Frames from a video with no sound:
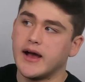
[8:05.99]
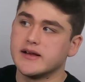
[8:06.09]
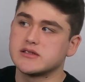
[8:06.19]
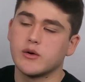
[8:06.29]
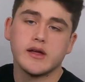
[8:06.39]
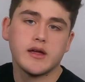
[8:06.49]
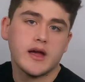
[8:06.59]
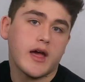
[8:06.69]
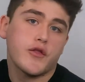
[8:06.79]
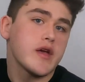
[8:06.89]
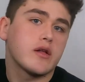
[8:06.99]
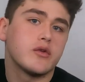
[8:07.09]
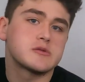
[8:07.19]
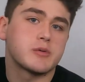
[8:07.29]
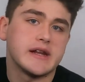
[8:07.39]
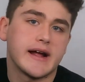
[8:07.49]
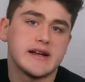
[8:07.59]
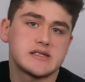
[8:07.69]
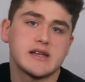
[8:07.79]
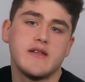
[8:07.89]
So I think it looks pretty
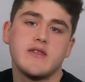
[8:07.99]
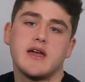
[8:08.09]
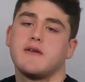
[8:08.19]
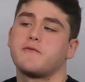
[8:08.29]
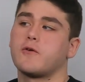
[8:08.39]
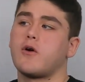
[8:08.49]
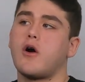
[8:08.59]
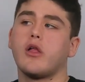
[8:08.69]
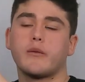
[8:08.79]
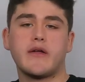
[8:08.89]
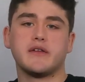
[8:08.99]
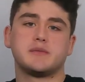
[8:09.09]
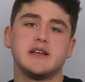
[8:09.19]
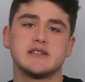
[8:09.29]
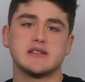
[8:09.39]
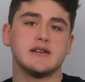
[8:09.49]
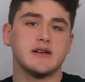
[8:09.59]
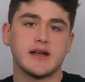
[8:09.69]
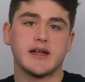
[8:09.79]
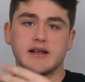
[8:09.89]
nice. And then for all around the
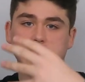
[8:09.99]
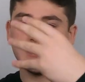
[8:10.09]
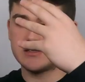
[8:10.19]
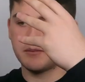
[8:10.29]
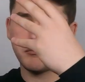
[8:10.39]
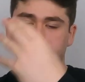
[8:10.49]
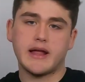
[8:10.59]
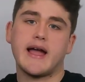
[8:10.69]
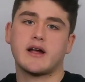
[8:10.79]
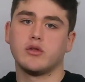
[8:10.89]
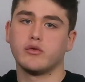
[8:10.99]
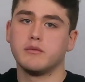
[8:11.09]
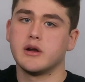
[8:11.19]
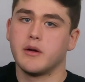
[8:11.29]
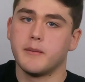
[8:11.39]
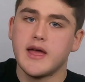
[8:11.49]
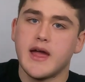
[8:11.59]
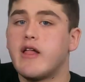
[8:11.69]
PC, again, it's a black aluminum.